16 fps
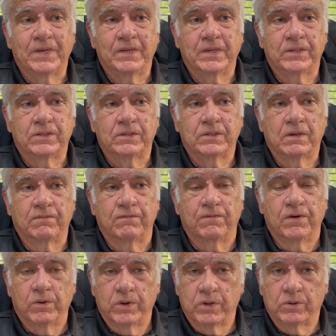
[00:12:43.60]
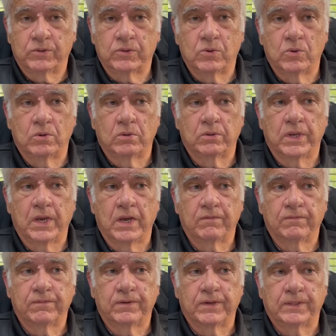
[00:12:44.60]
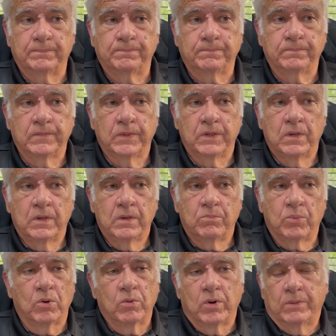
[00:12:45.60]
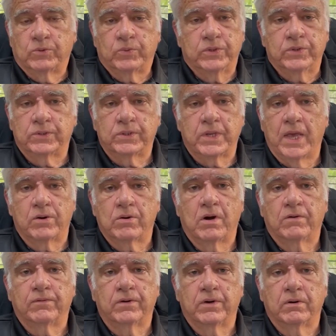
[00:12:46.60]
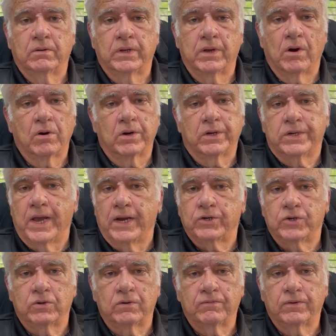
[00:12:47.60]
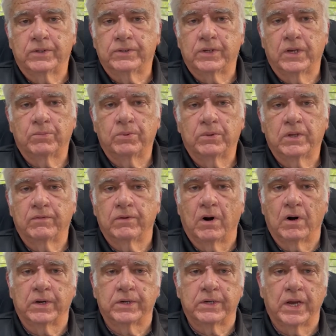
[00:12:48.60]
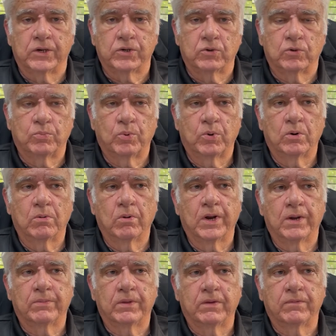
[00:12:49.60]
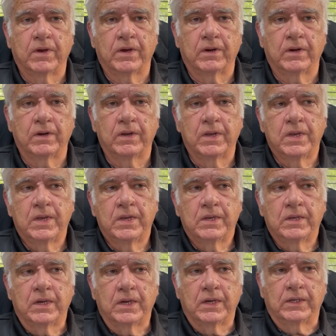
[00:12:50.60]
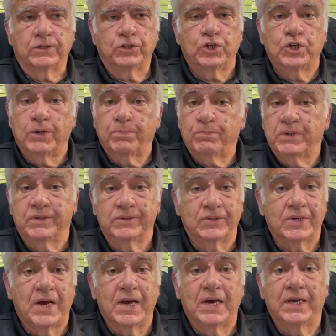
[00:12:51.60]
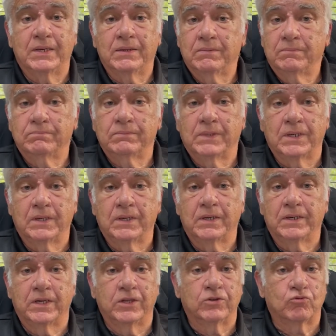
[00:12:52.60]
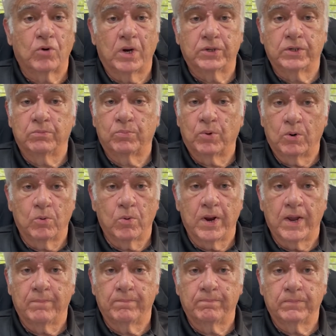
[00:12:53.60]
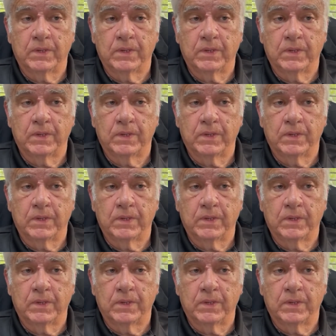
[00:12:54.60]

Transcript: And it's a very good school. They have programs we just can't offer here, like architecture, for example. They have an architectural program. They've got a ship design and construction program,